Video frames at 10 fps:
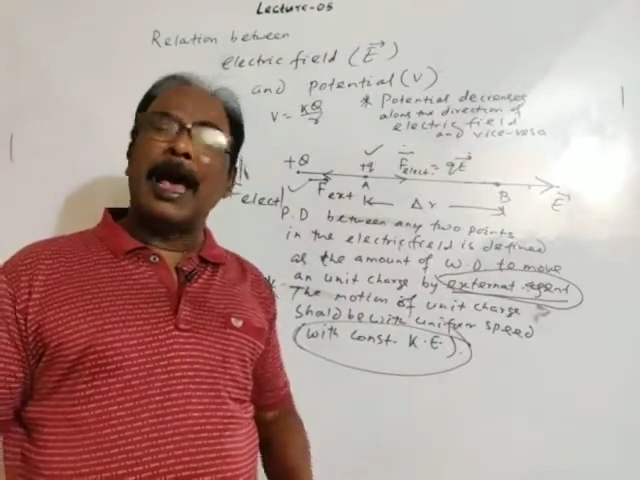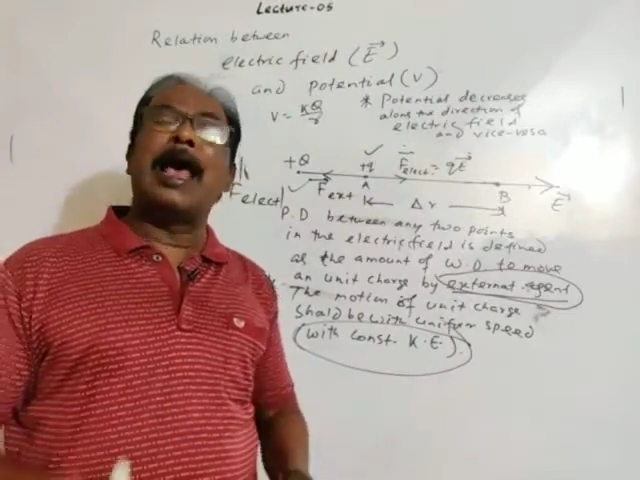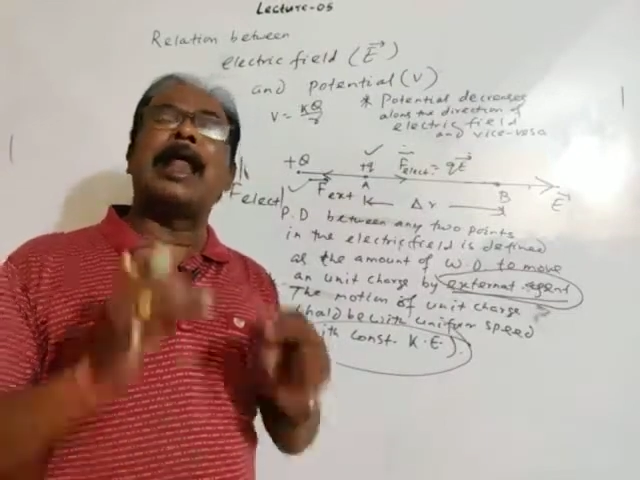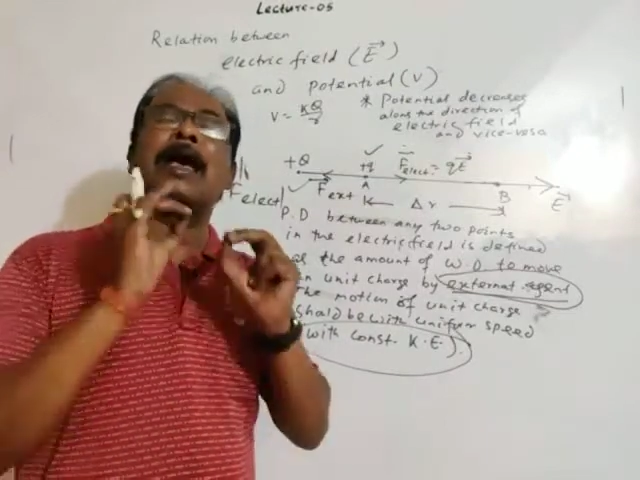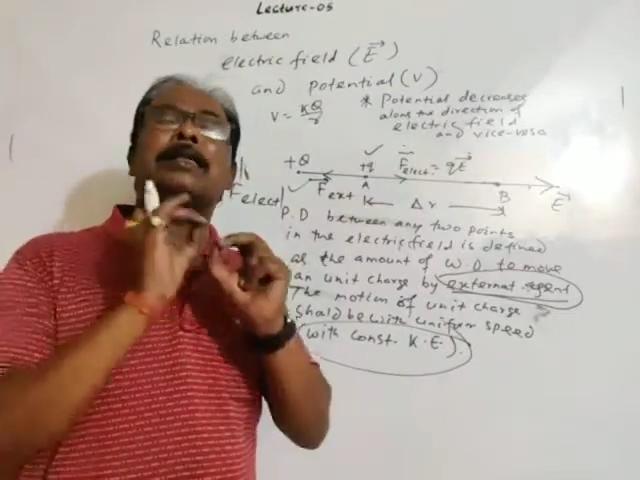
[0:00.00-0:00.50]

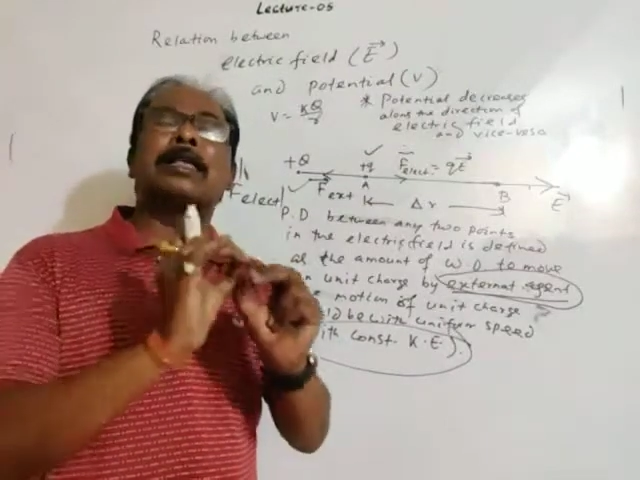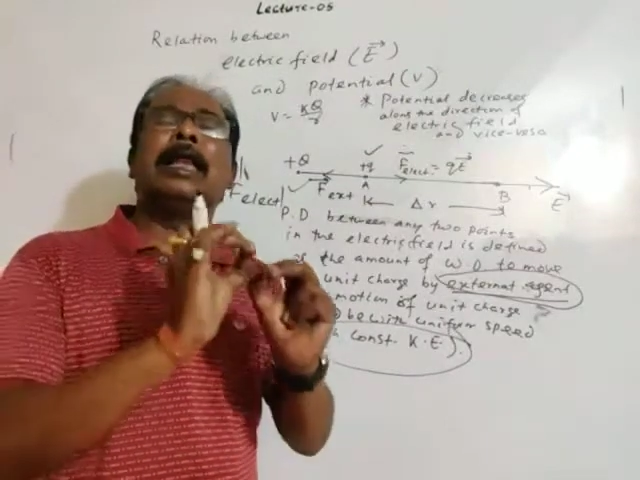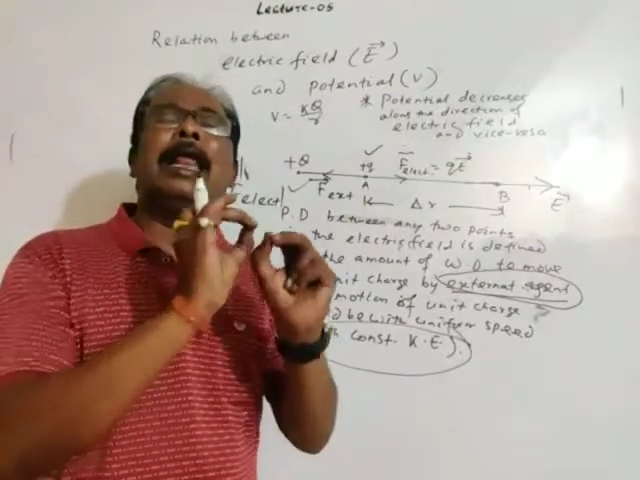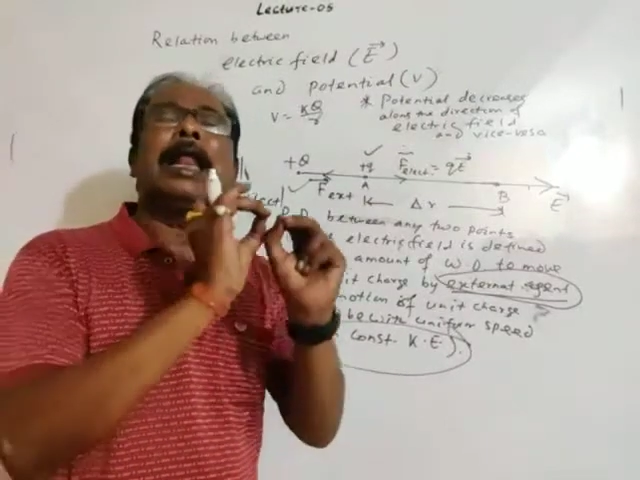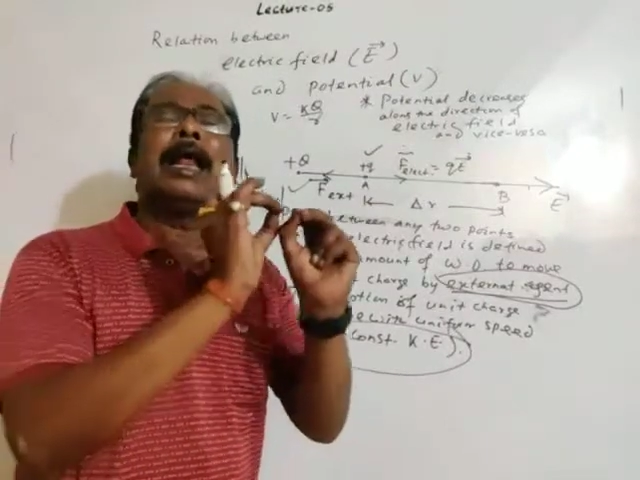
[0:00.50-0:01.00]
An
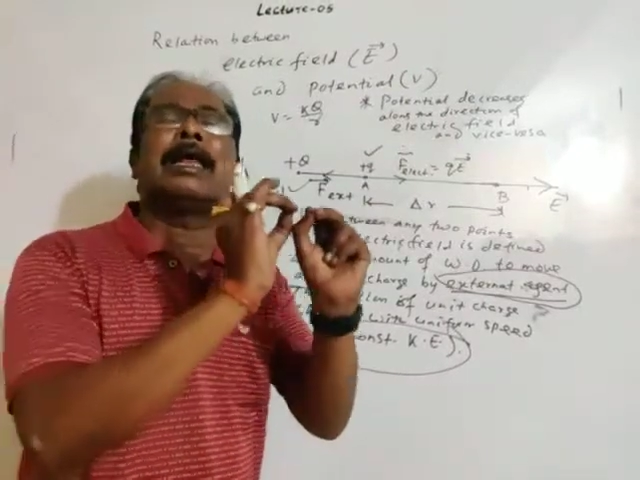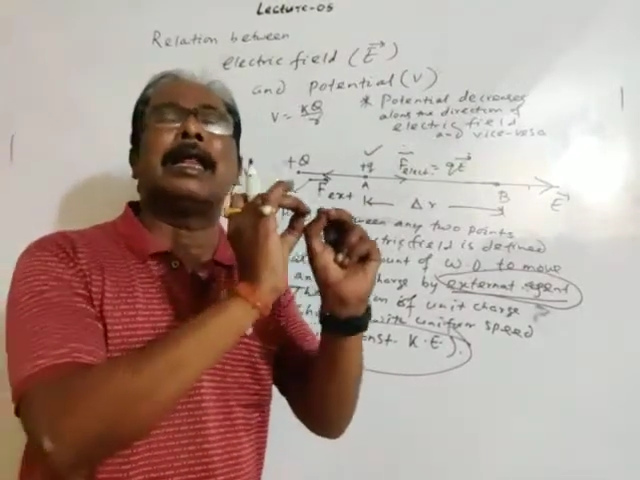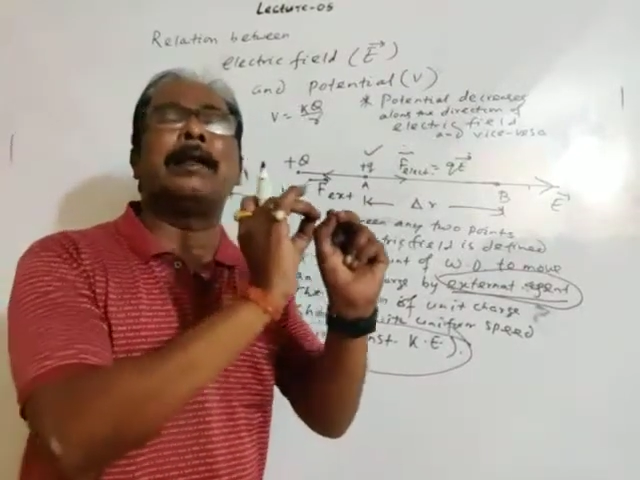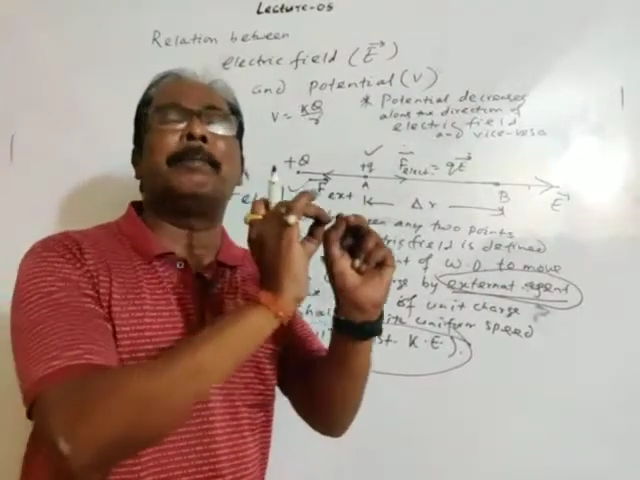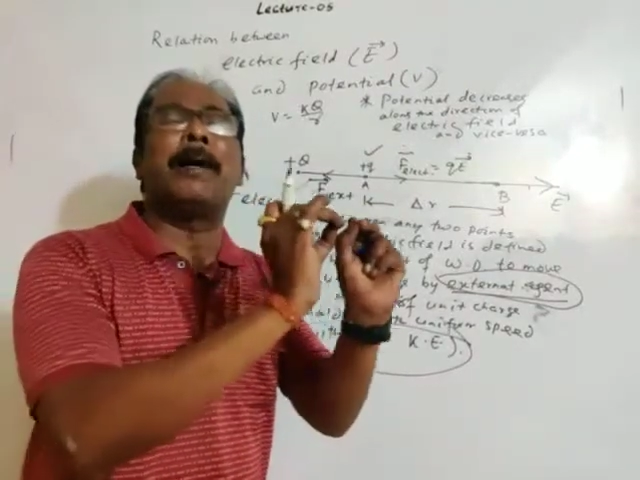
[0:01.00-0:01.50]

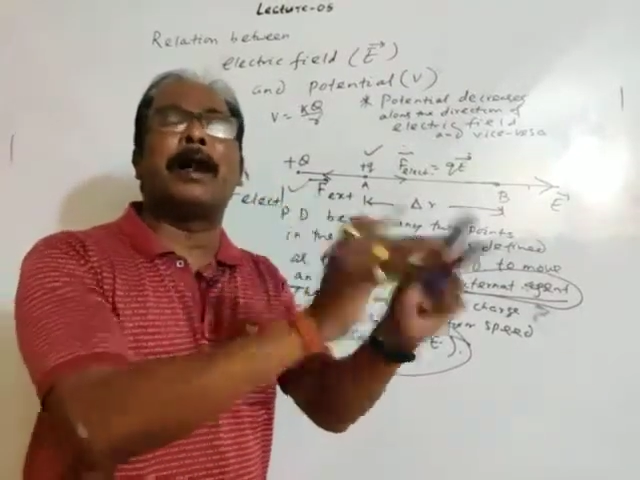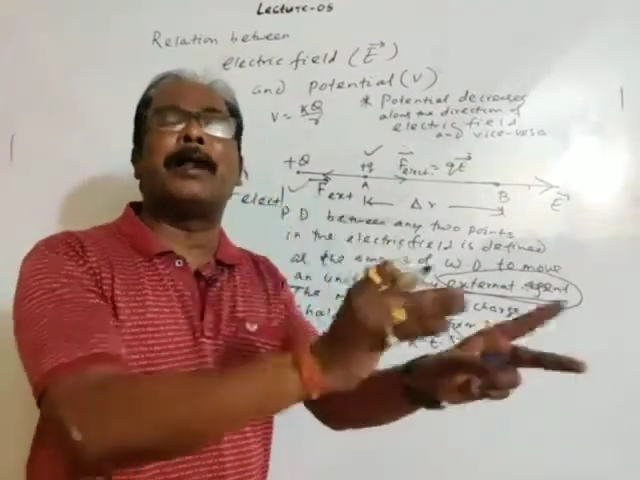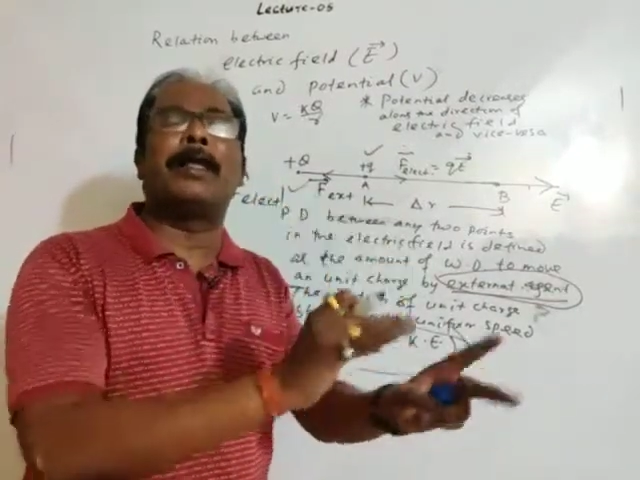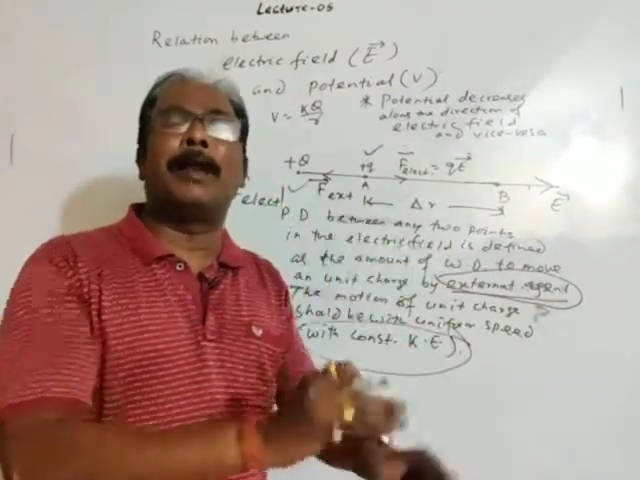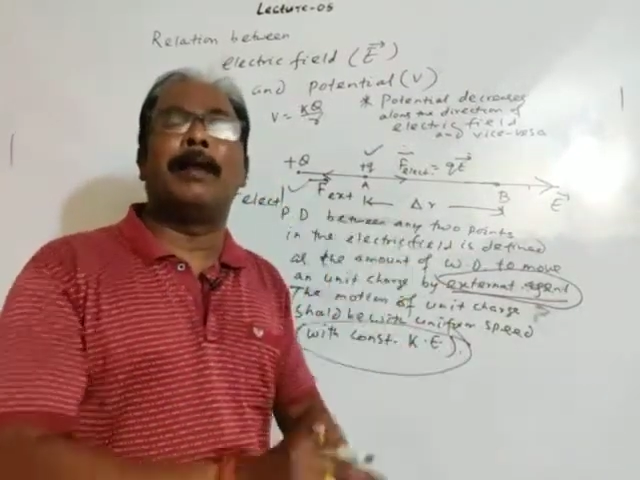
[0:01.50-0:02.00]
accelerated
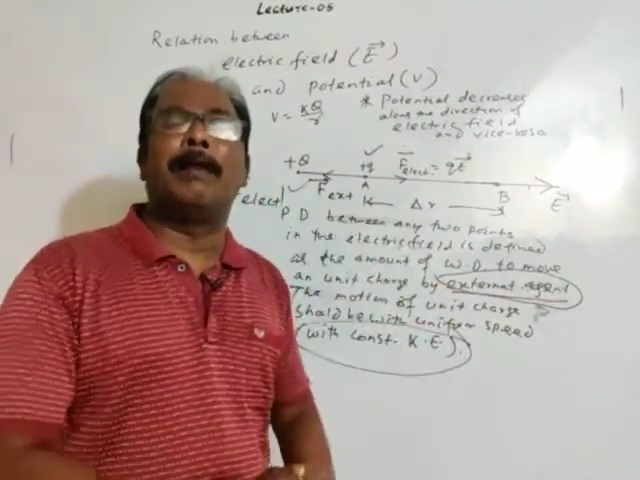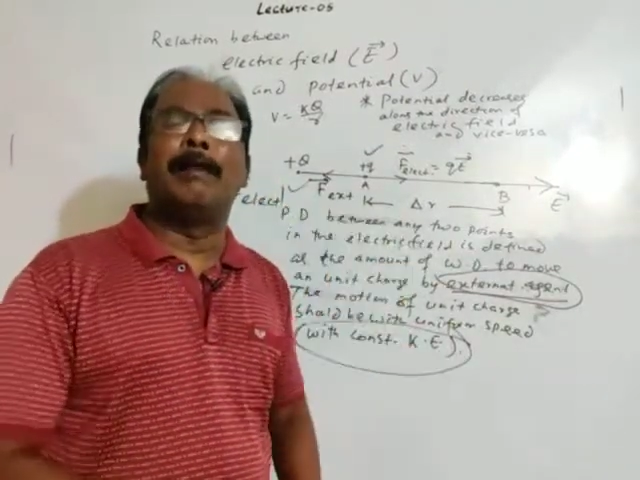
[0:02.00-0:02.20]
particle